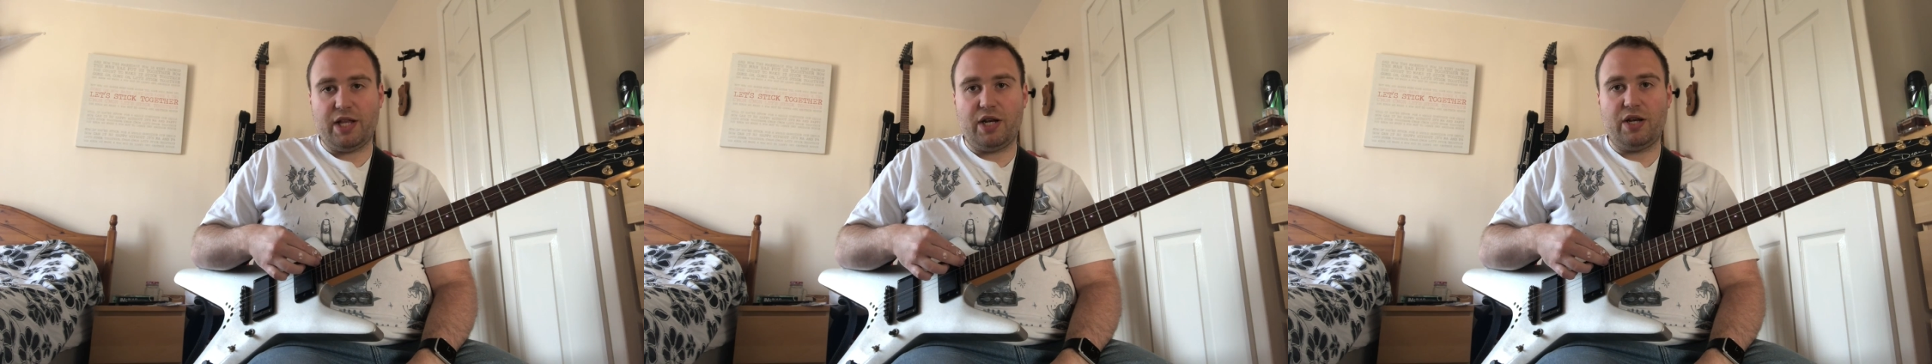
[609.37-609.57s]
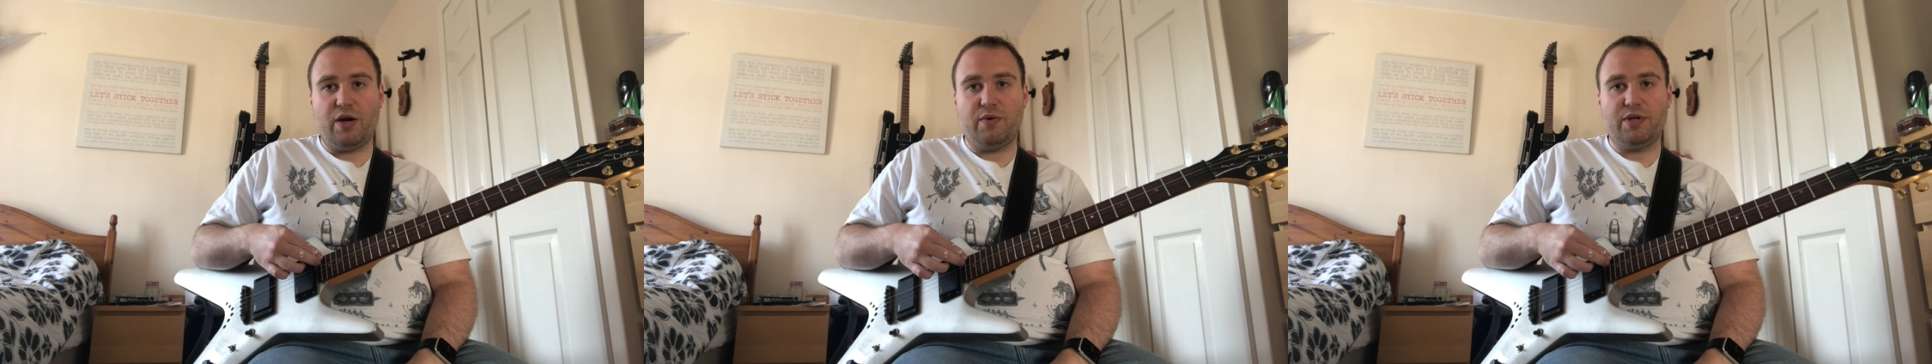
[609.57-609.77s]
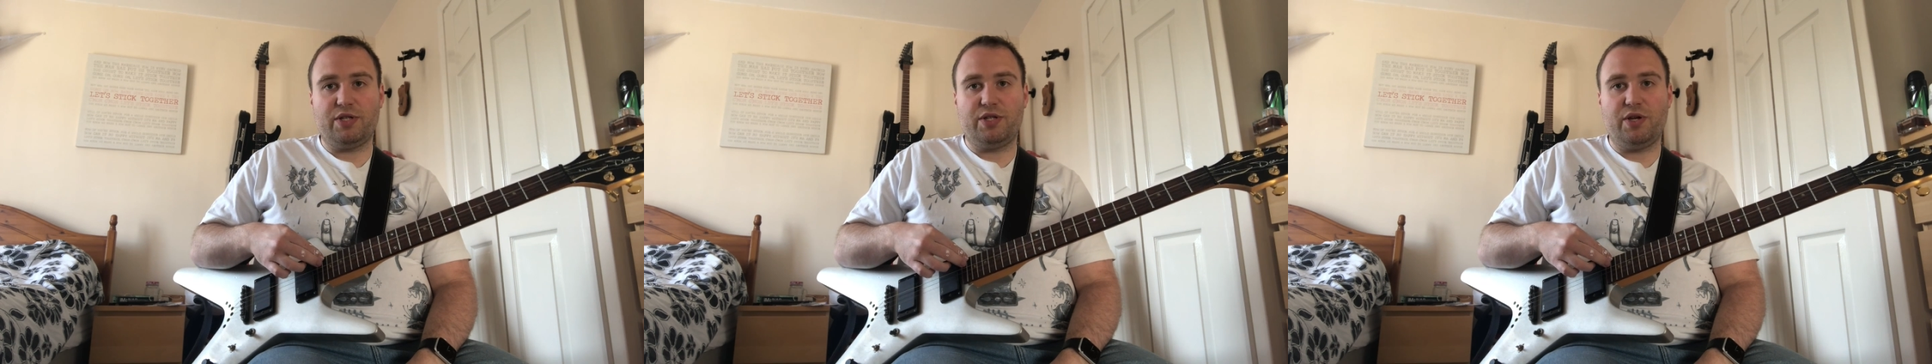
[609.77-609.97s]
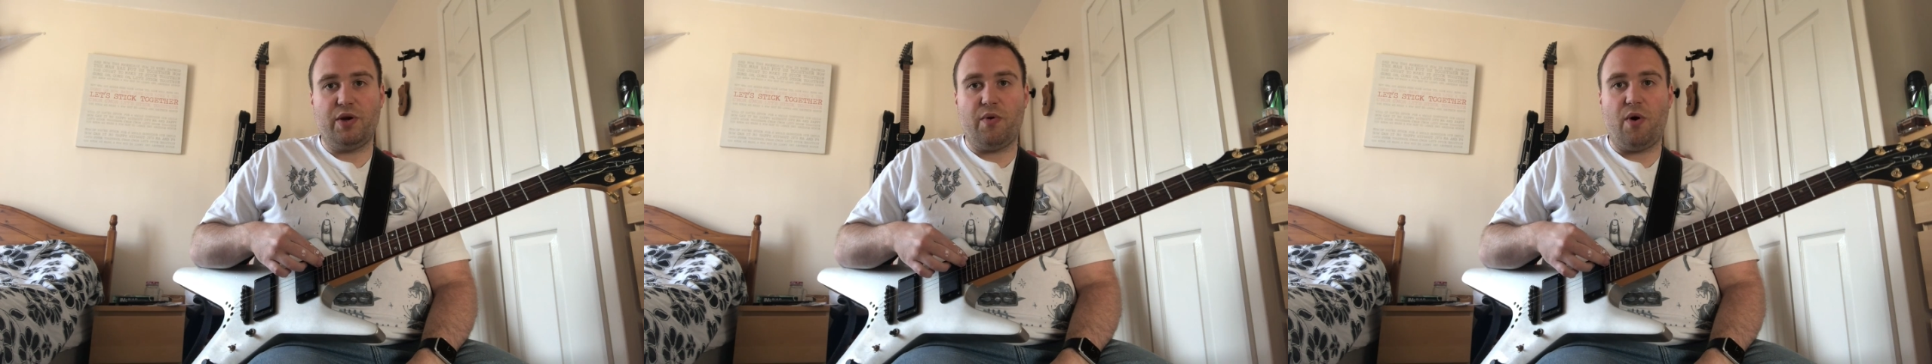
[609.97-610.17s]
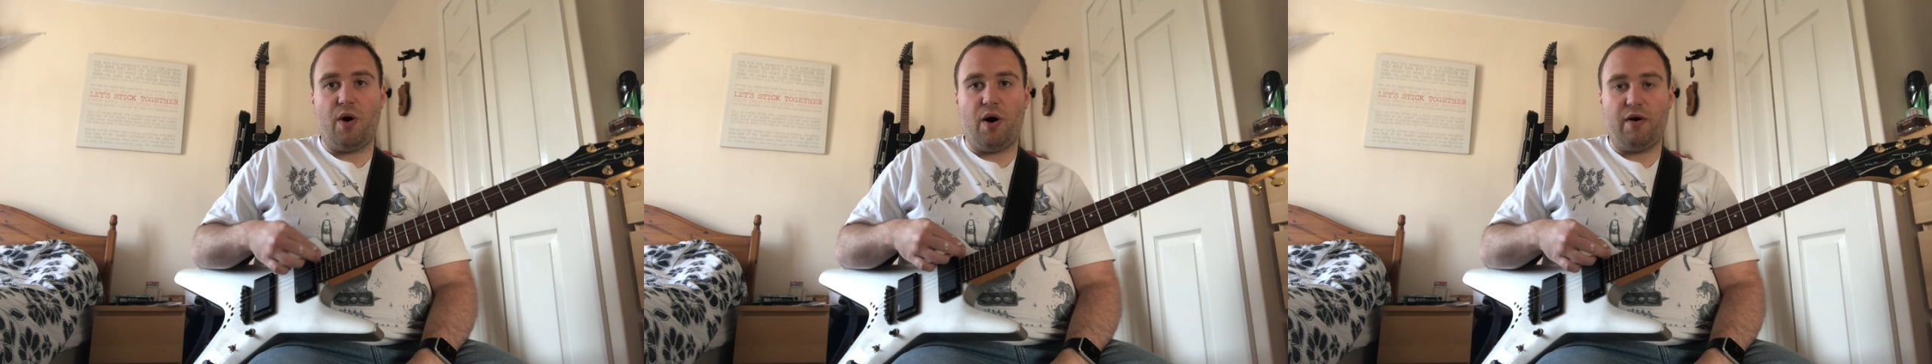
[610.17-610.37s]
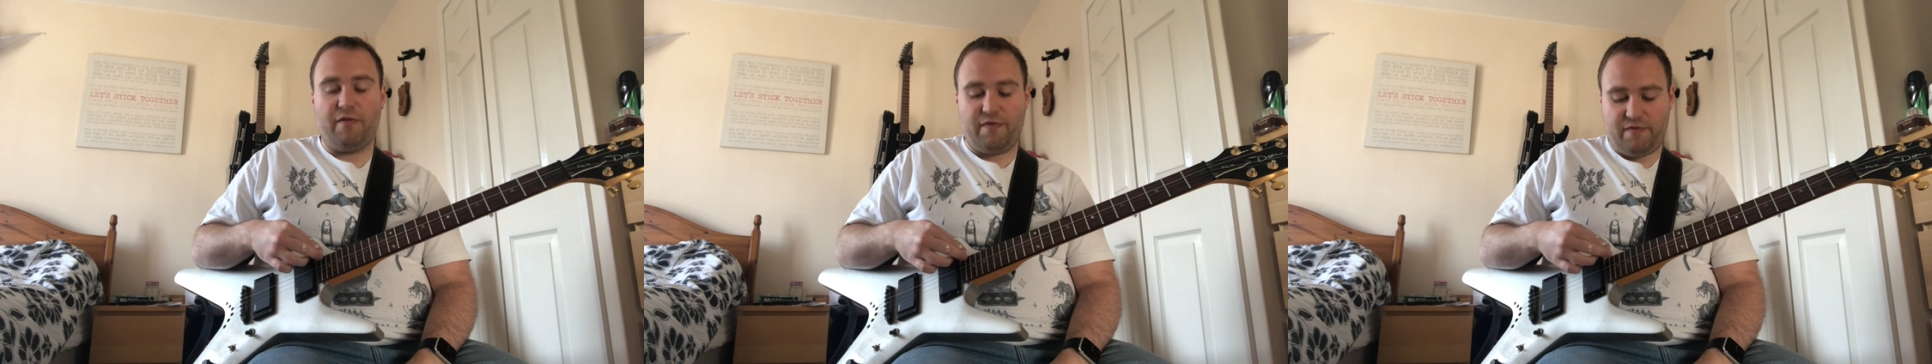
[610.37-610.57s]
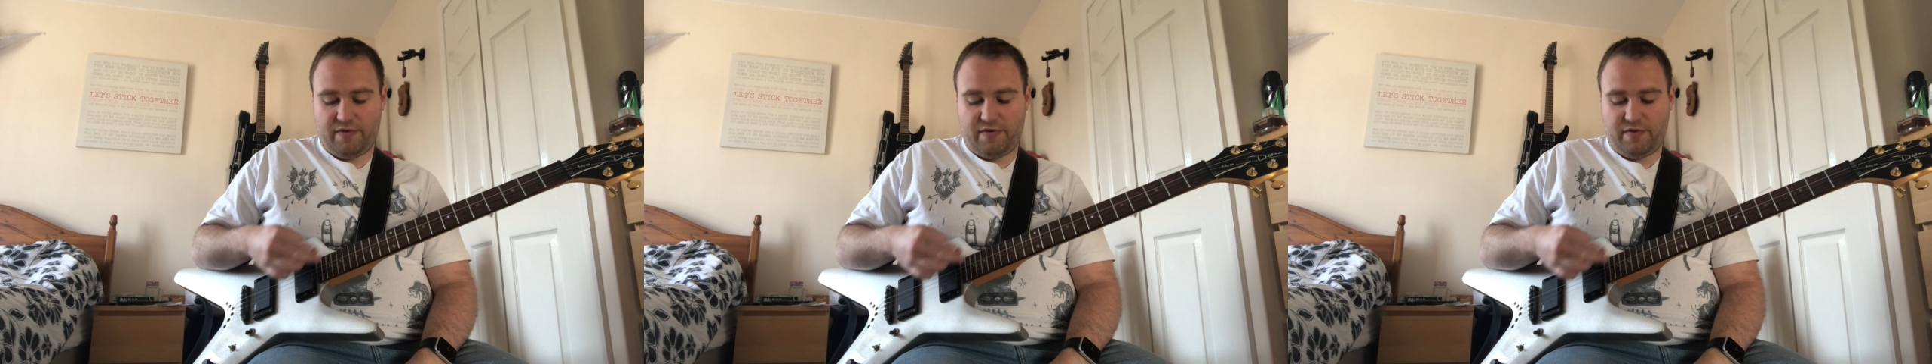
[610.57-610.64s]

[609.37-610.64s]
the lowest two off,